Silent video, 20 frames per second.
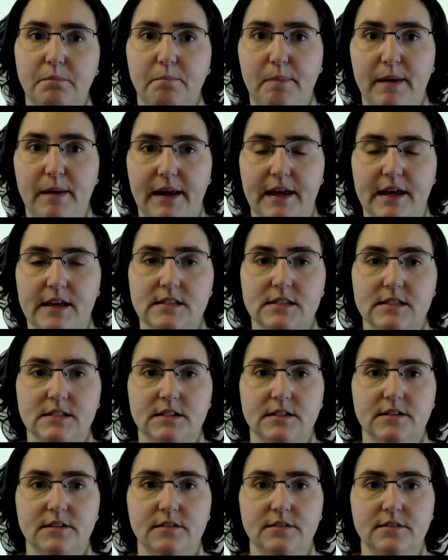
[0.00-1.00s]

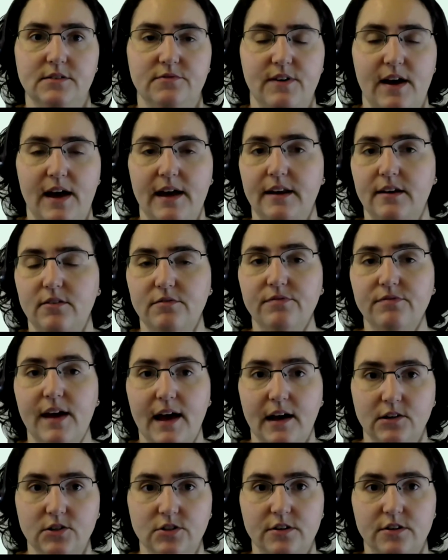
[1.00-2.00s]
biggest dividing
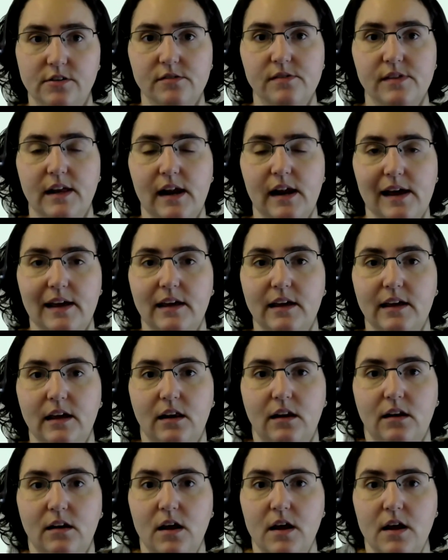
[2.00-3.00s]
factor that I
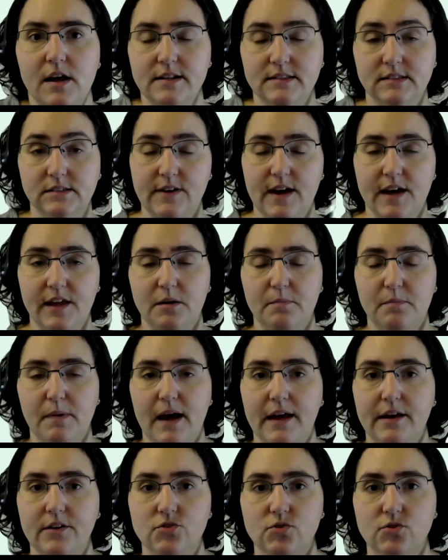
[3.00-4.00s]
can divide it
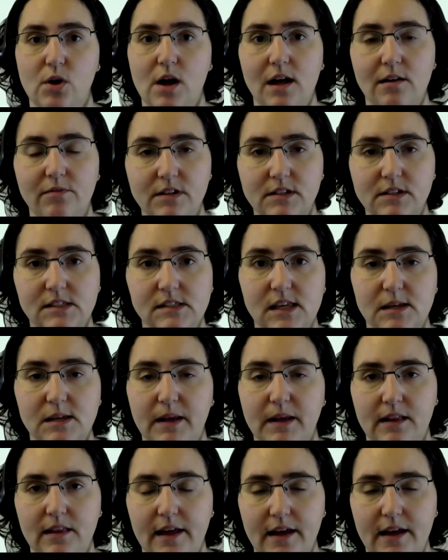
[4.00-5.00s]
by? So obviously
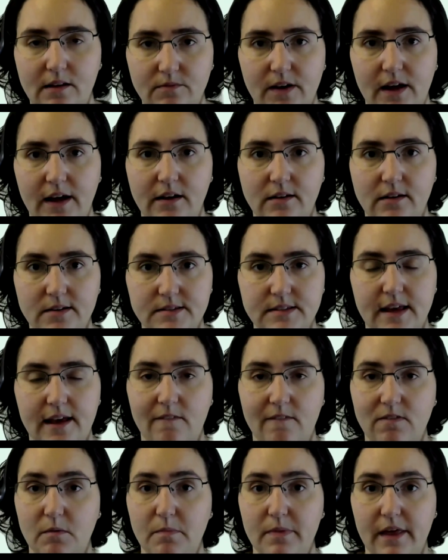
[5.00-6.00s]
my client files, I
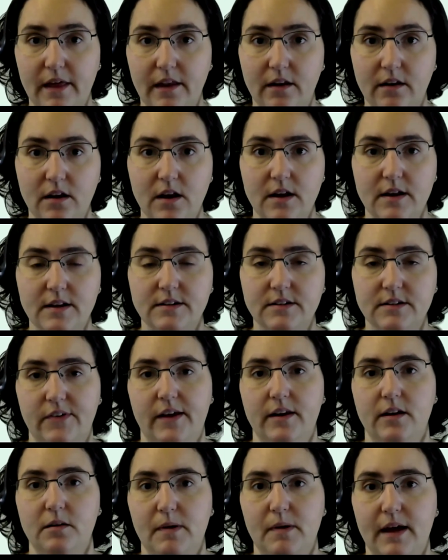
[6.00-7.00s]
have them then
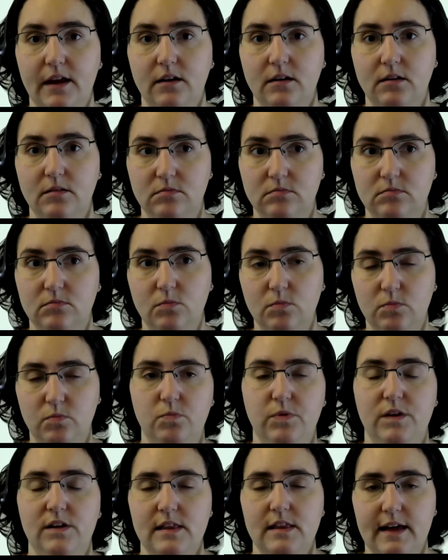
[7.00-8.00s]
divided by
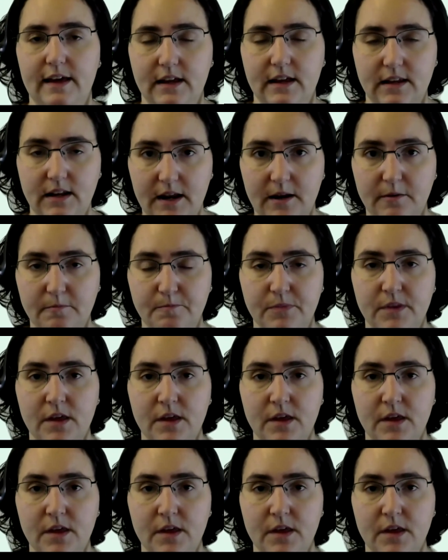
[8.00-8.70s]
the client name.